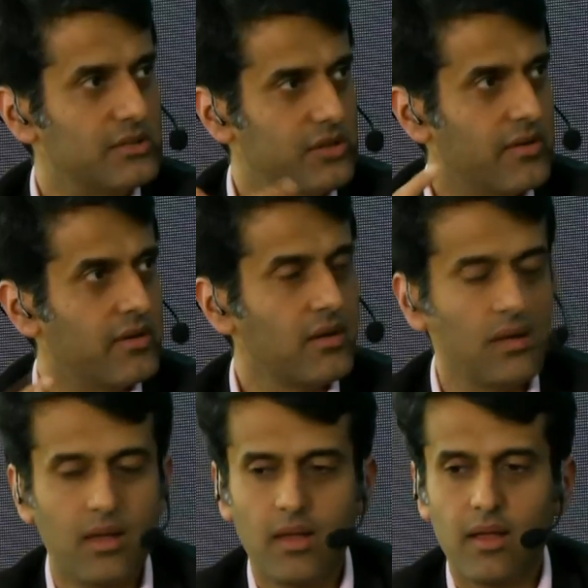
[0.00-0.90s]
in general.
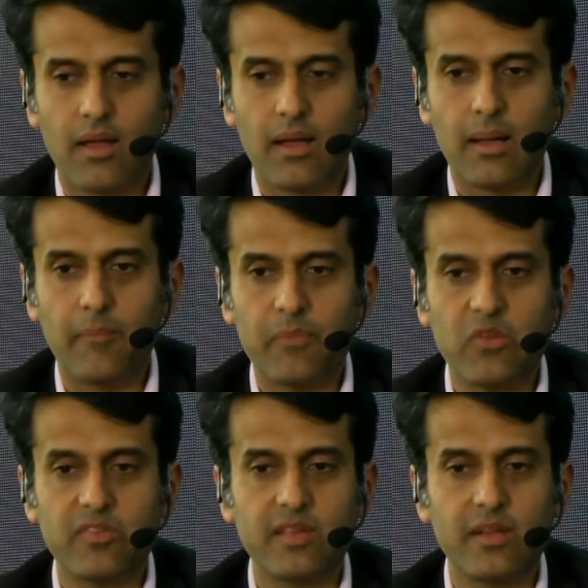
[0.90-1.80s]
Um,
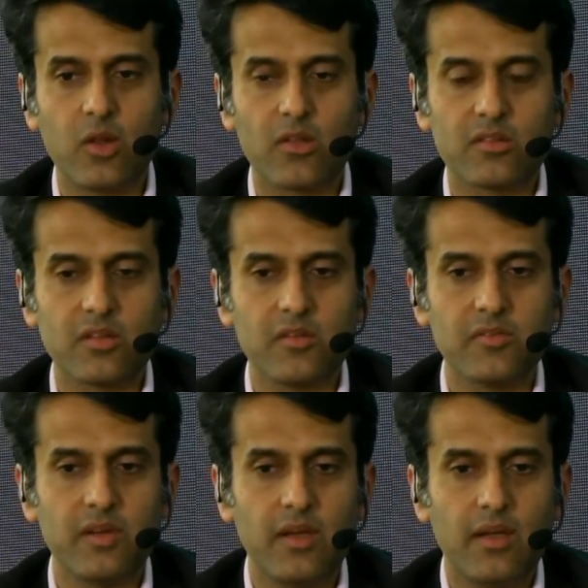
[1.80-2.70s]
you've seen lots
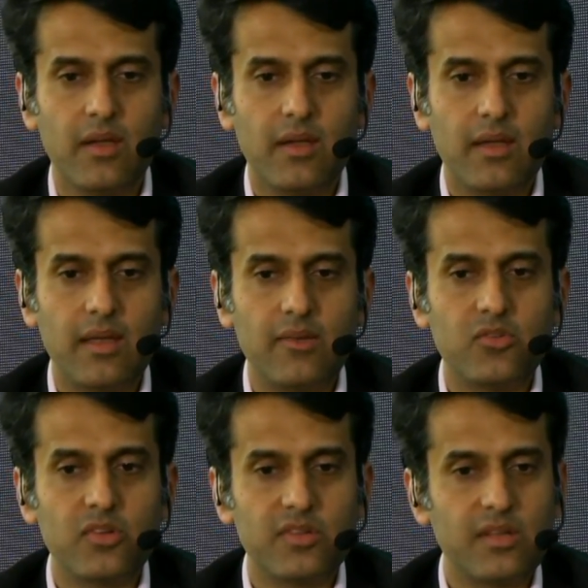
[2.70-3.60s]
of
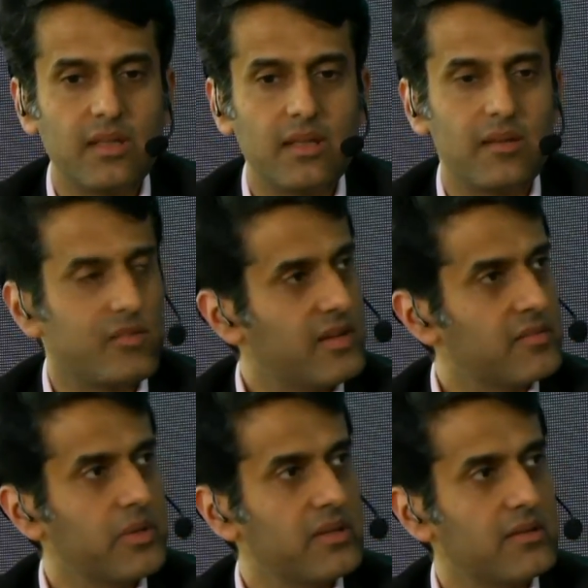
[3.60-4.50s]
interesting
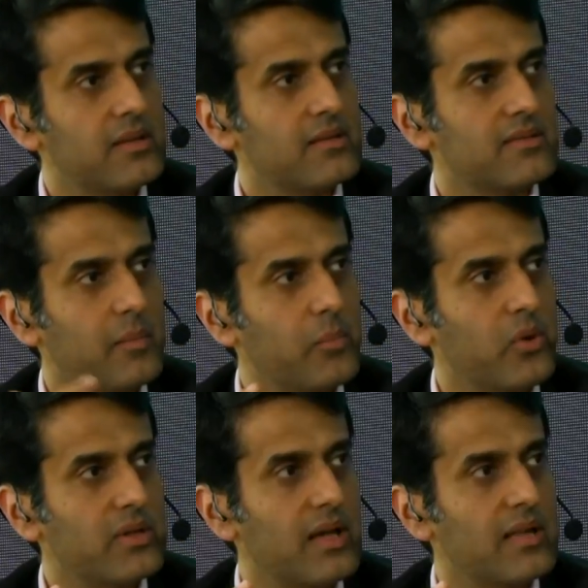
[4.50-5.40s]
investments. I think at some
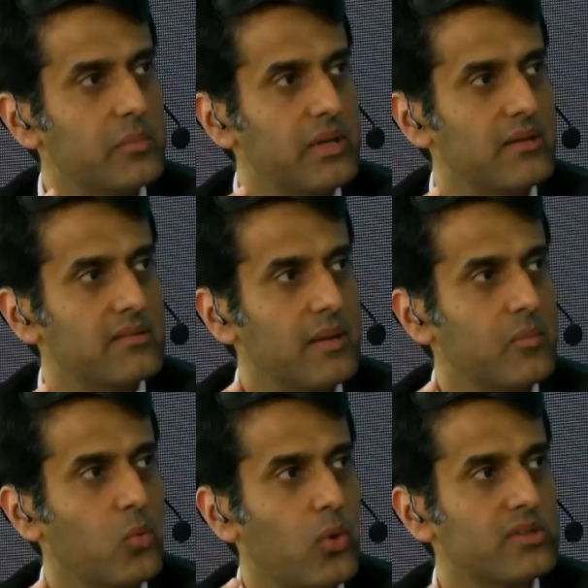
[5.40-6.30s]
point there has been
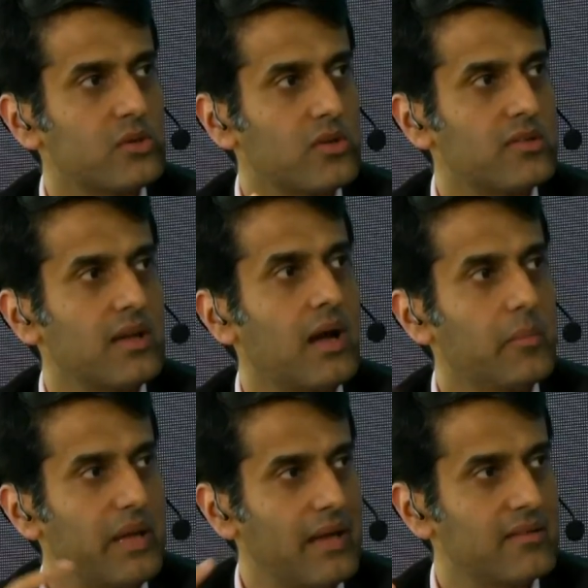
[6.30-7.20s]
some question on saying how
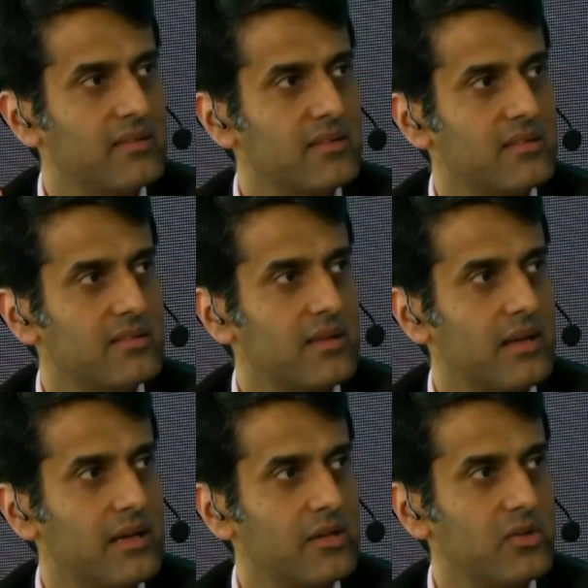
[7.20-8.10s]
many exits
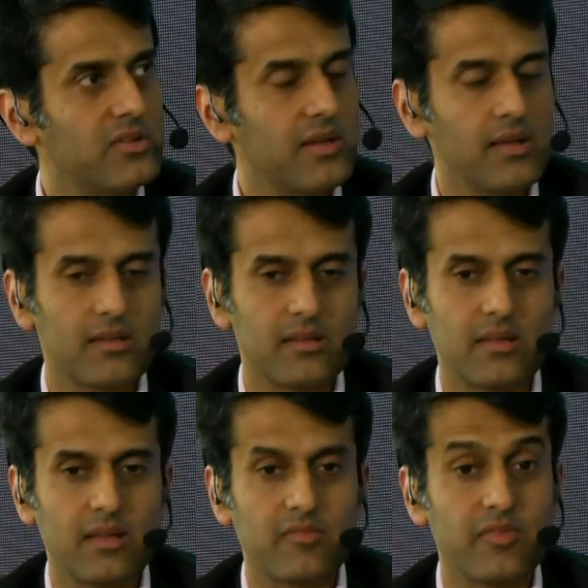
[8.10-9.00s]
uh, do you see. I think
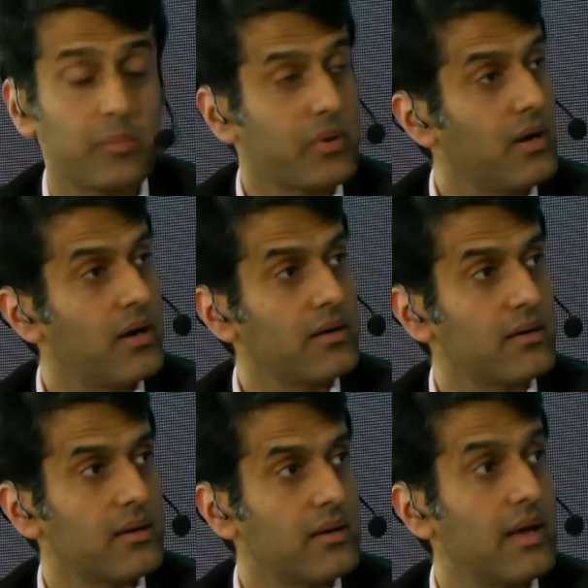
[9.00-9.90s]
the Flipkart
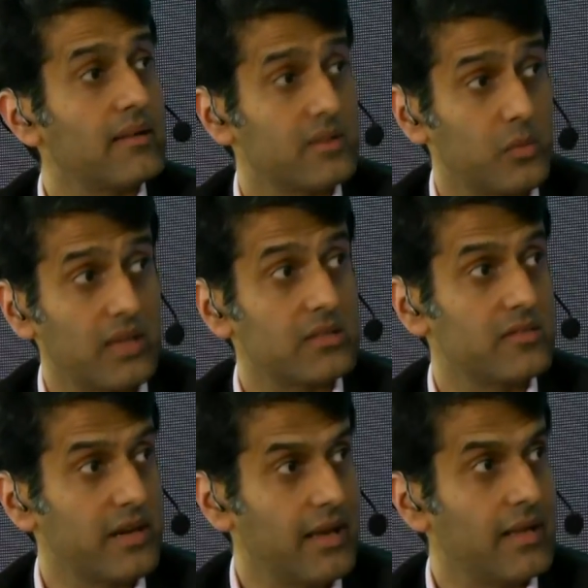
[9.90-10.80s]
uh, exit was
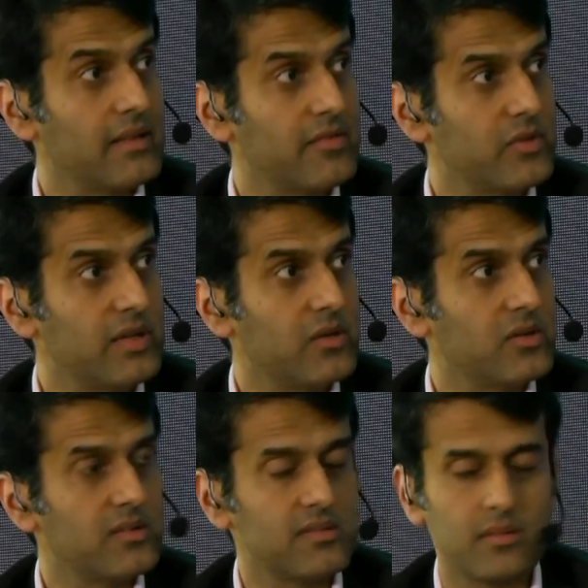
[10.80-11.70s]
actually very healthy for the
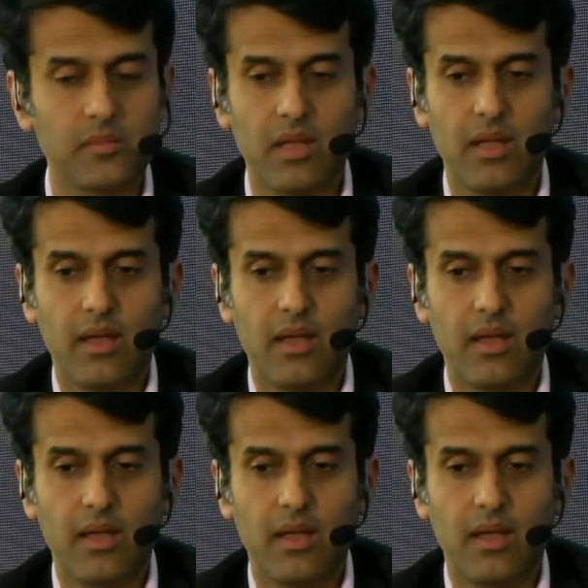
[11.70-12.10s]
ecosystem.